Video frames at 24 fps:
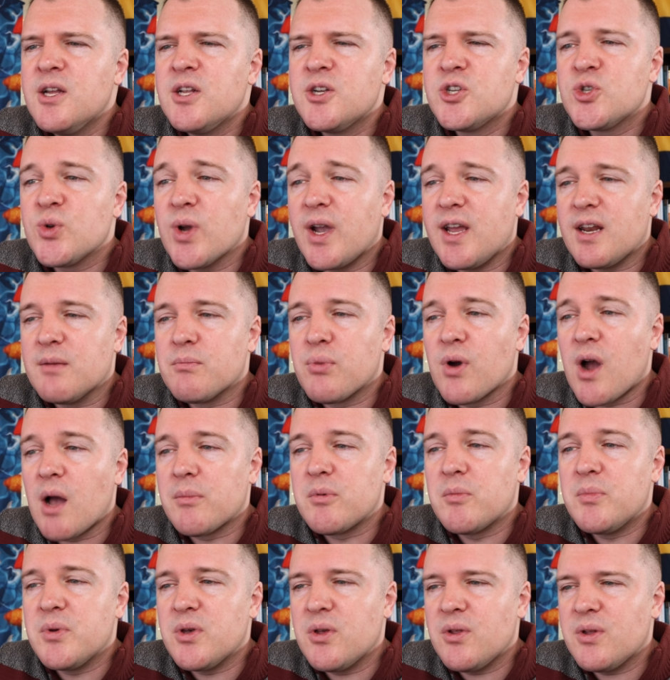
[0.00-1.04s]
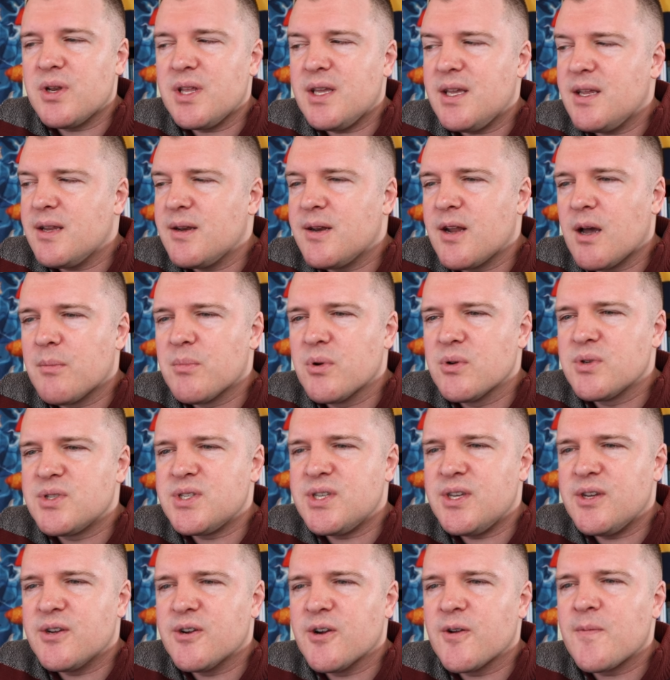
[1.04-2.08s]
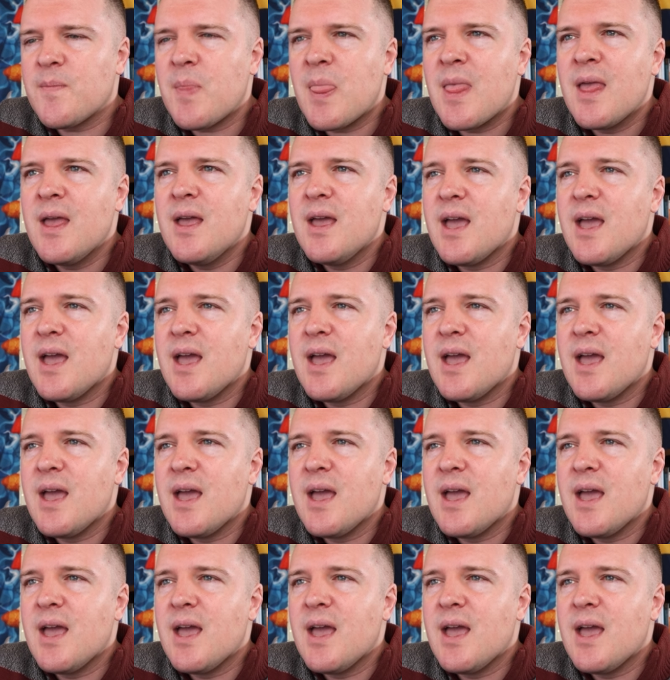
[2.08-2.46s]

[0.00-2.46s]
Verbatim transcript: trade and probability numbers here.